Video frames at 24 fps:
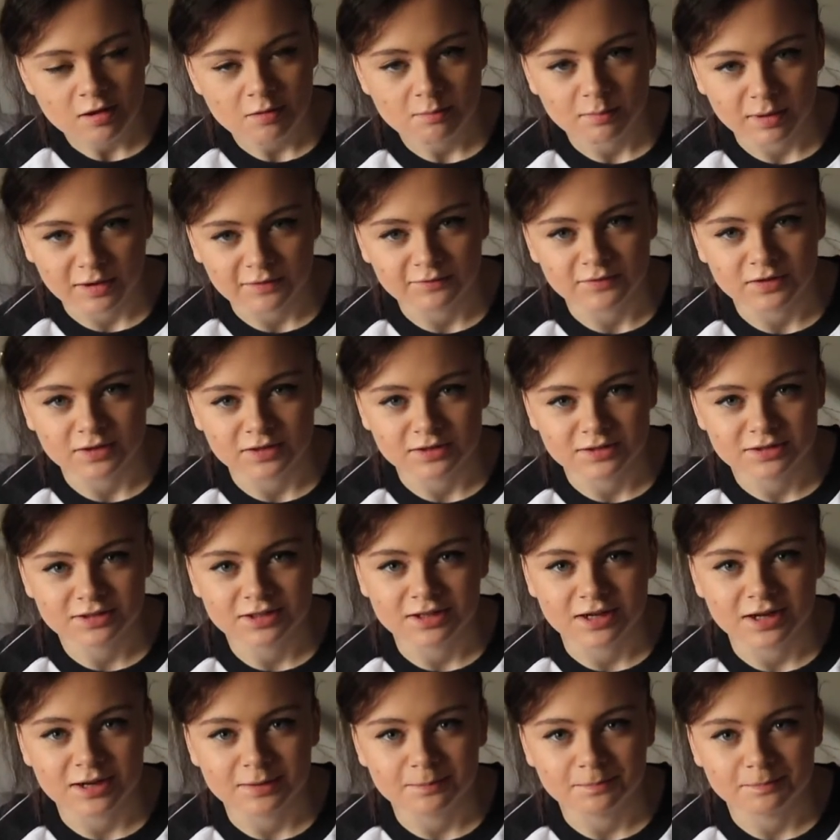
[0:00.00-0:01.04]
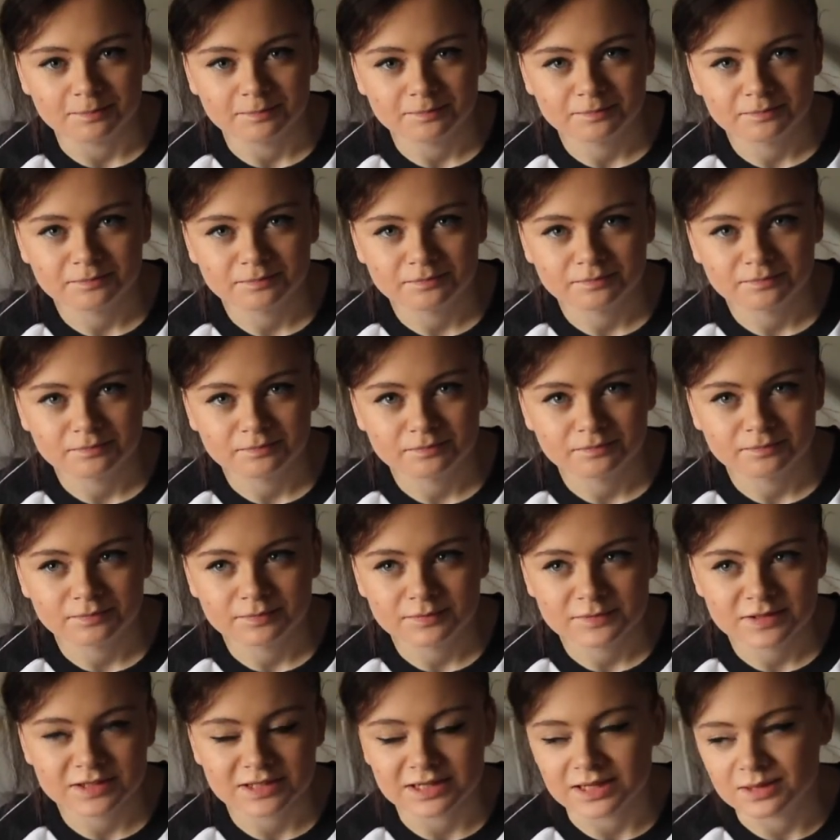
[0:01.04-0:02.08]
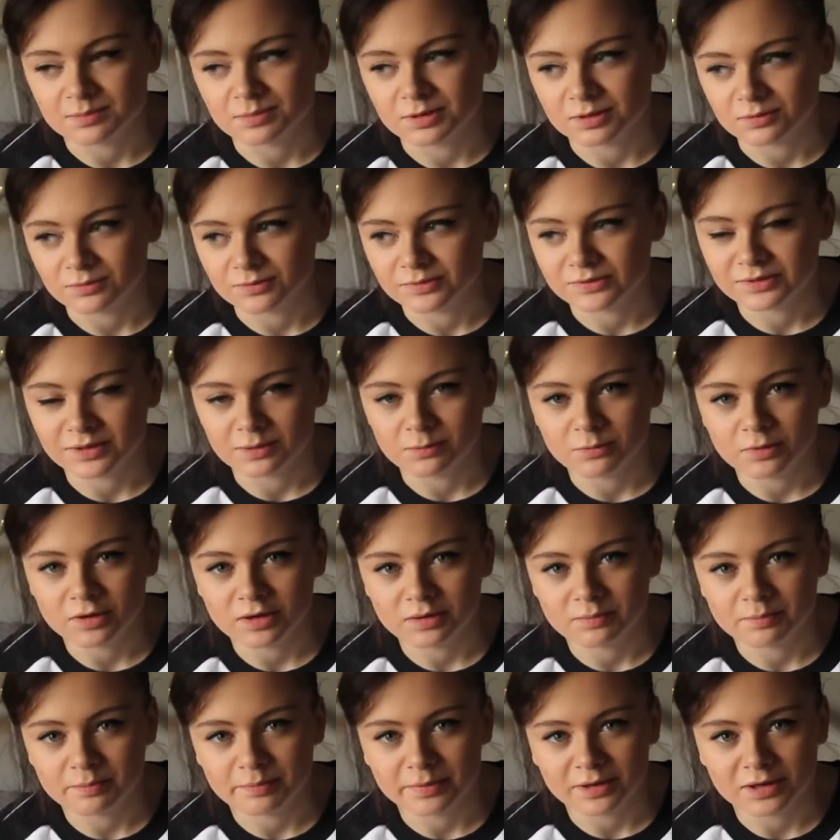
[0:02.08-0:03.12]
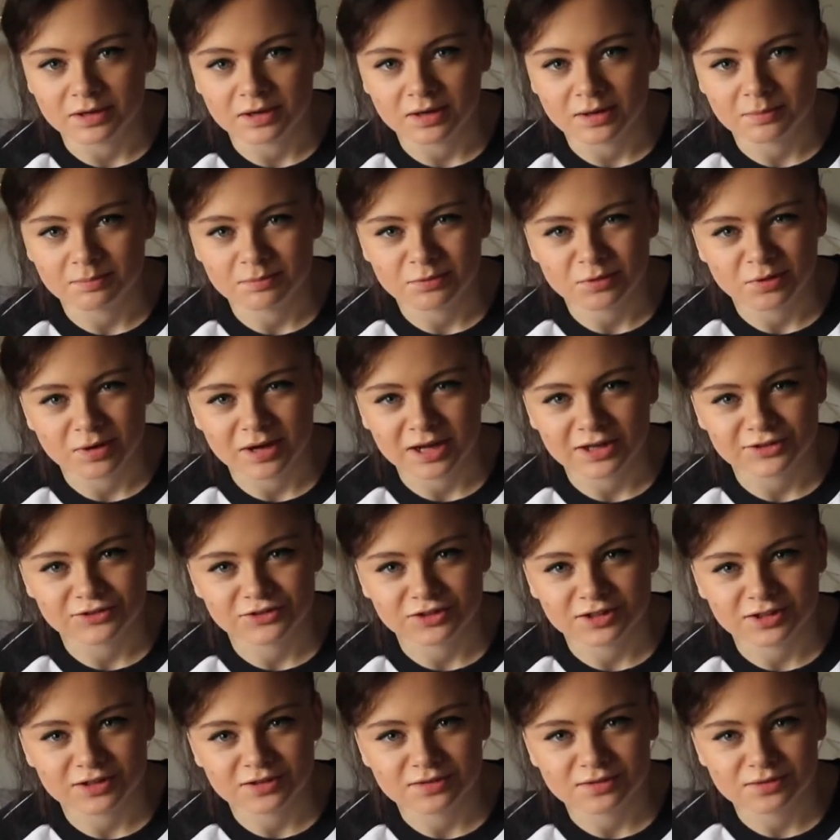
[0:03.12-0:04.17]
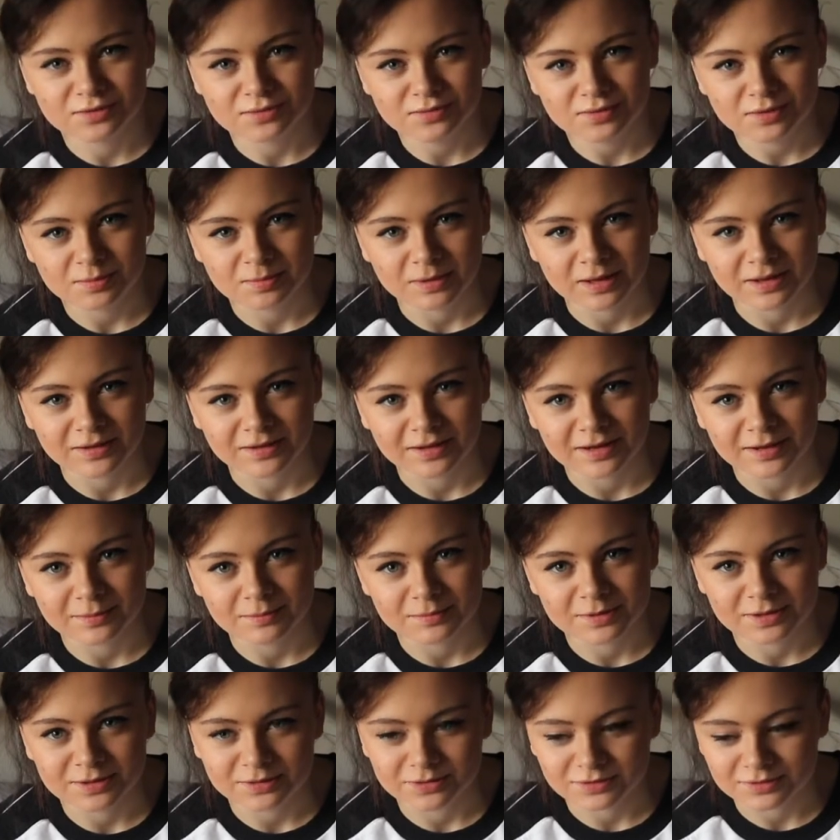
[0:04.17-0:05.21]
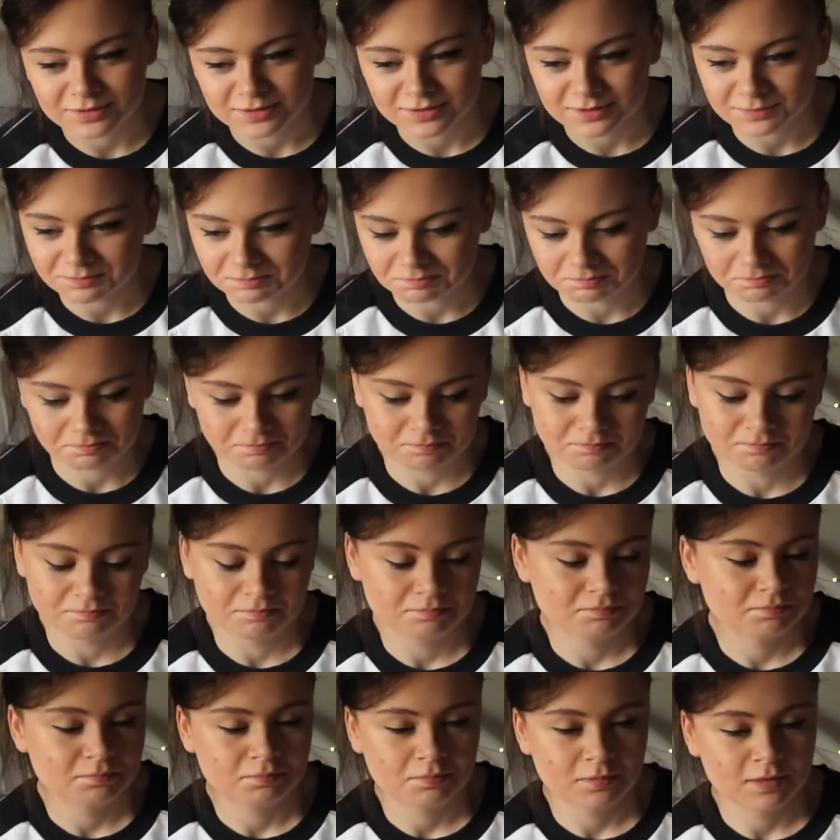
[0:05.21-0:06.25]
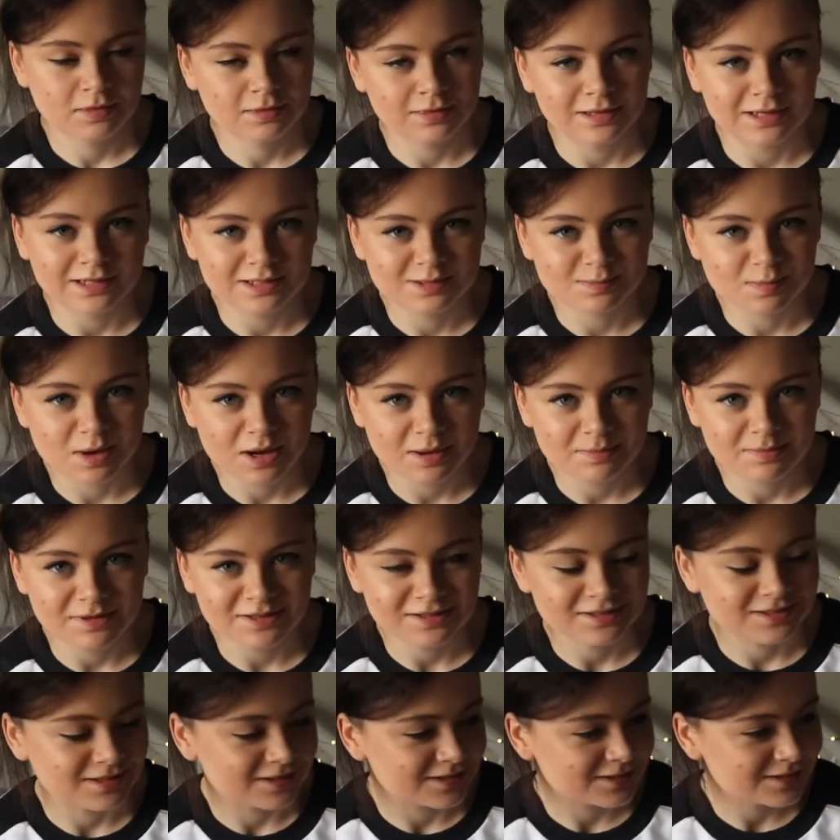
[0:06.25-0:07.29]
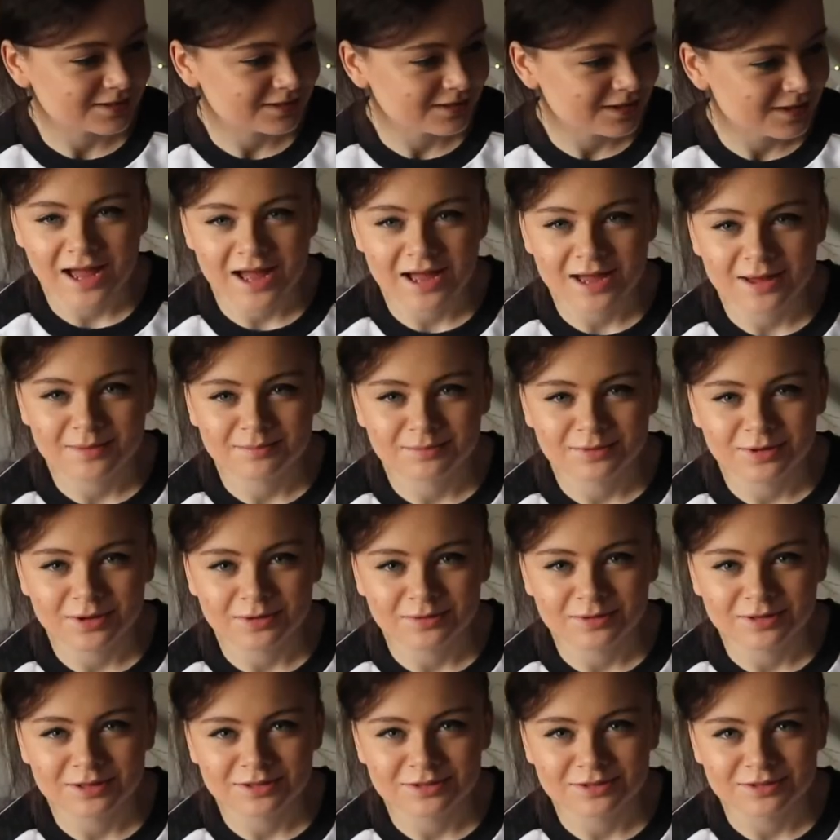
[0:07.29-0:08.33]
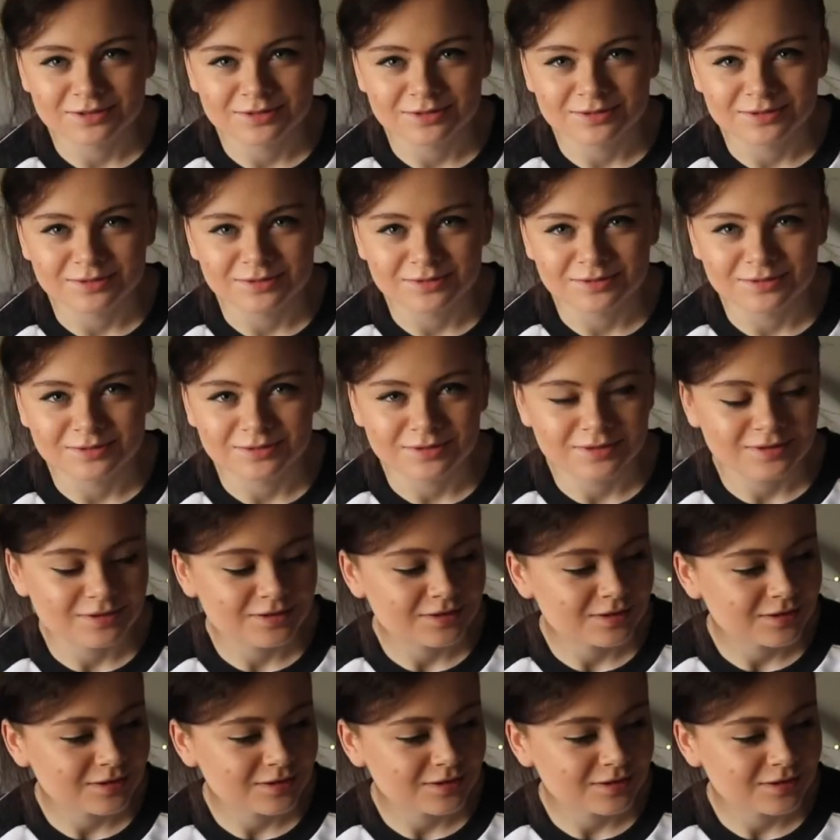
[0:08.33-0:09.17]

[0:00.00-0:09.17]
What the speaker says: my first time sleeping with someone, but I'm not actually going to talk about that because that's my business. I'm going to